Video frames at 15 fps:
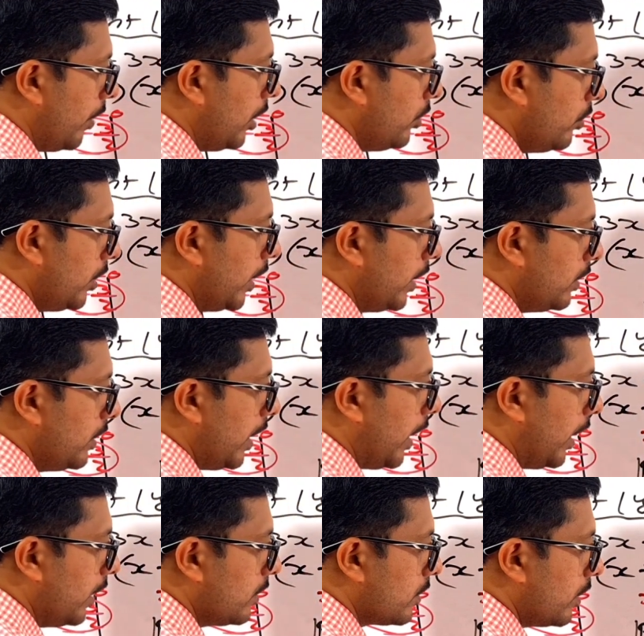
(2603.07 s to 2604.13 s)
want to get the
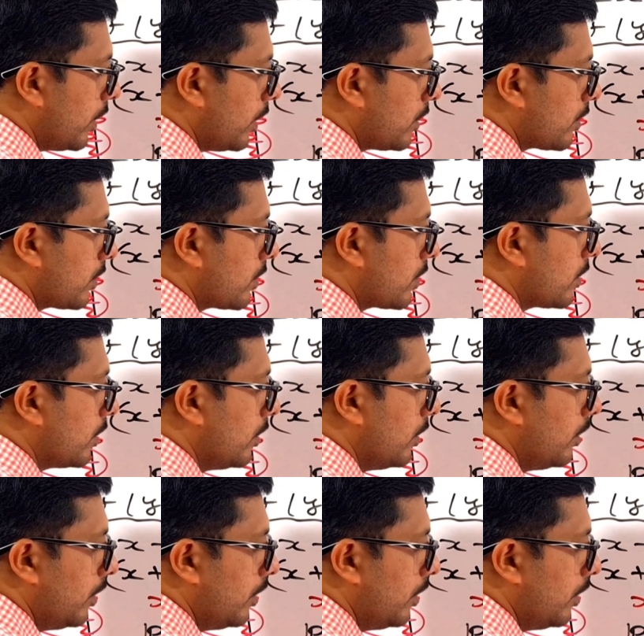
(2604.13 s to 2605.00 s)
answer as